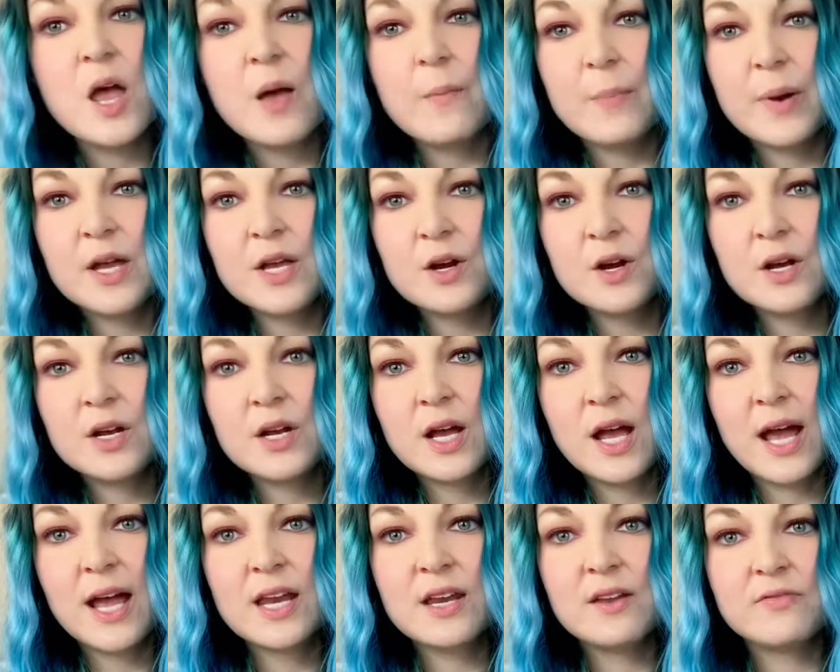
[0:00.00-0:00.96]
But you're gonna
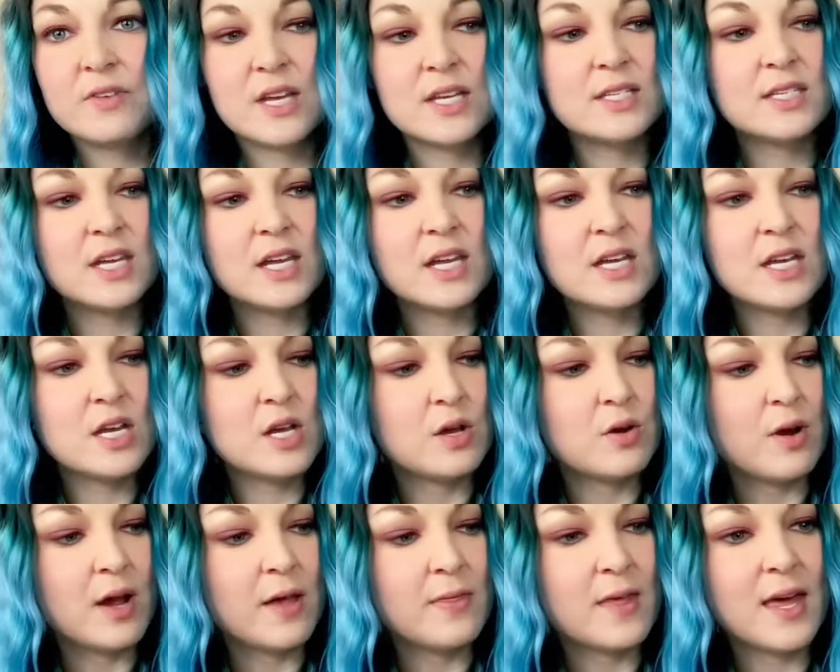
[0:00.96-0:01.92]
kind of continue,
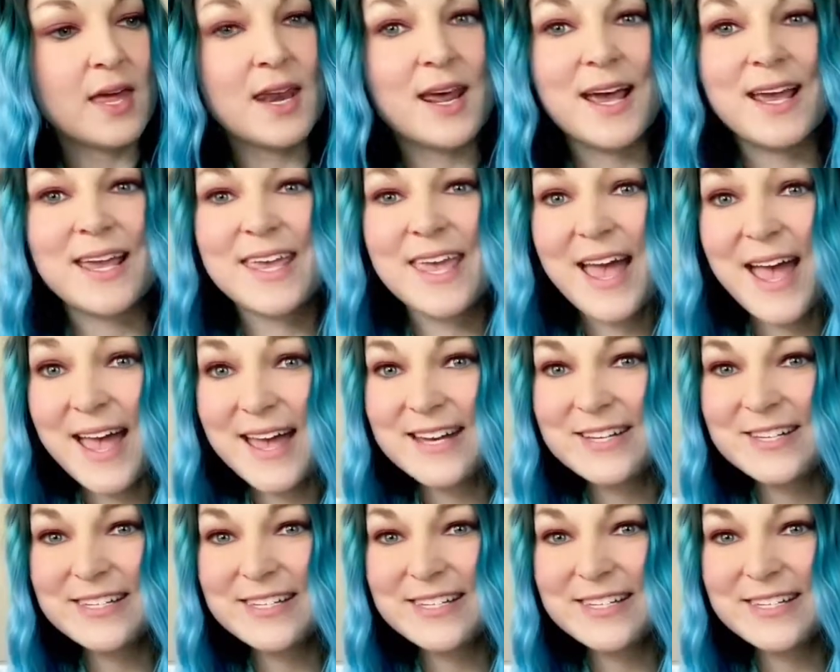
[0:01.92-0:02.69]
and then again,